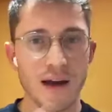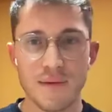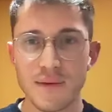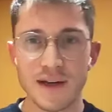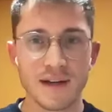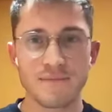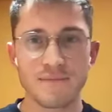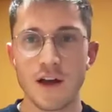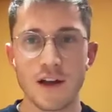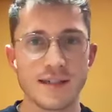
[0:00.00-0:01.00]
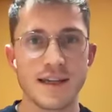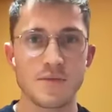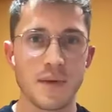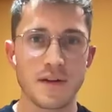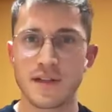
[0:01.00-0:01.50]
I'm a early
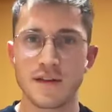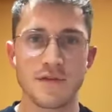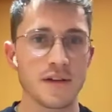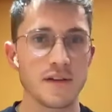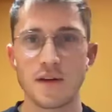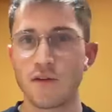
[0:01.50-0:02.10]
stage biotech founder,